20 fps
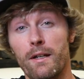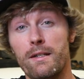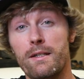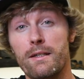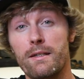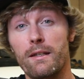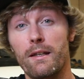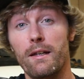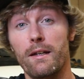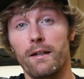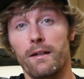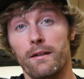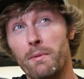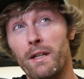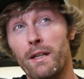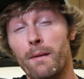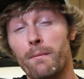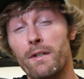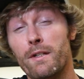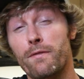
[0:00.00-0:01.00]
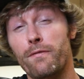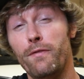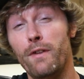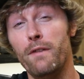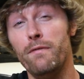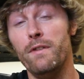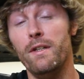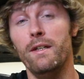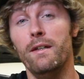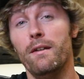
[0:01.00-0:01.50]
it's slick. Speed limit's
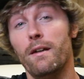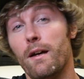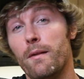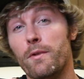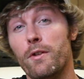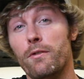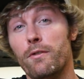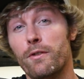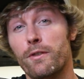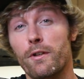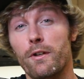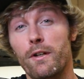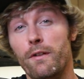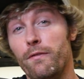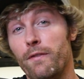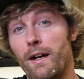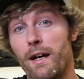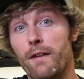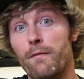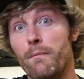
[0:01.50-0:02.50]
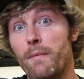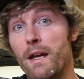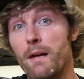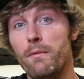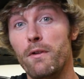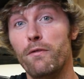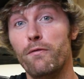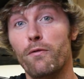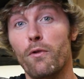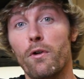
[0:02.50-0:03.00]
50, I'm doing 35,
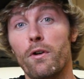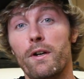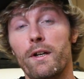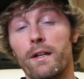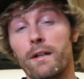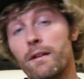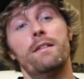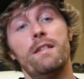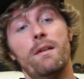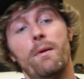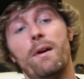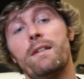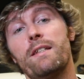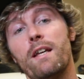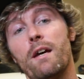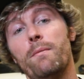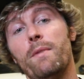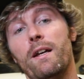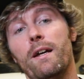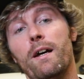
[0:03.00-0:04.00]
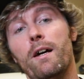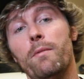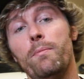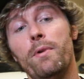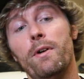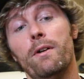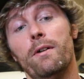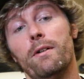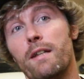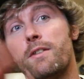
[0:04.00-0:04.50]
maybe 40. Semi's coming
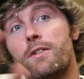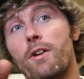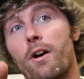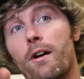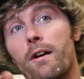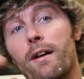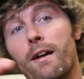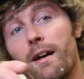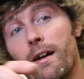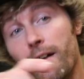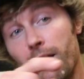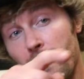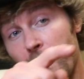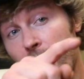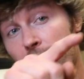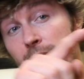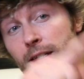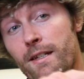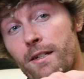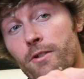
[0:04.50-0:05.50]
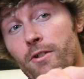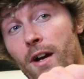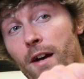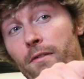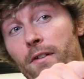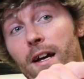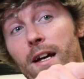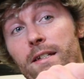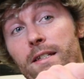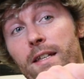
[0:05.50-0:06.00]
uphill, it's dark out. I see
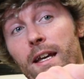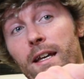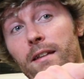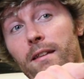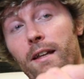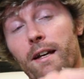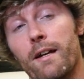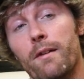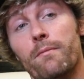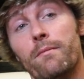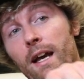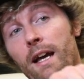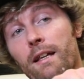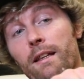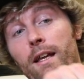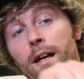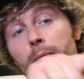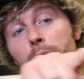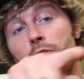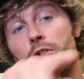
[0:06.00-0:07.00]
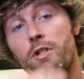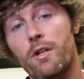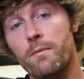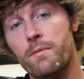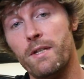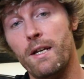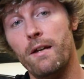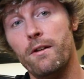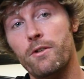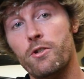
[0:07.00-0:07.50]
driver has headlamp. Headlamp
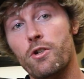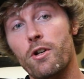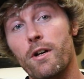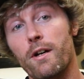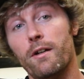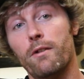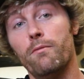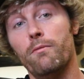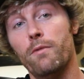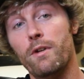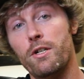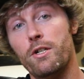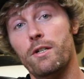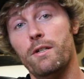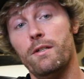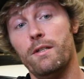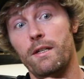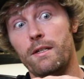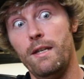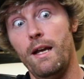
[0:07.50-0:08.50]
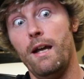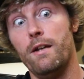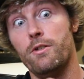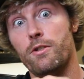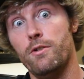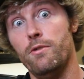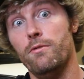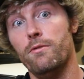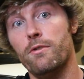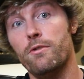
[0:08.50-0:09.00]
jumps out of truck, which is
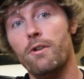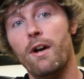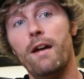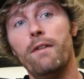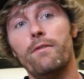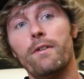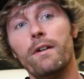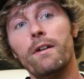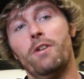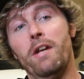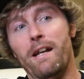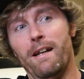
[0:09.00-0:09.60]
attached to the driver.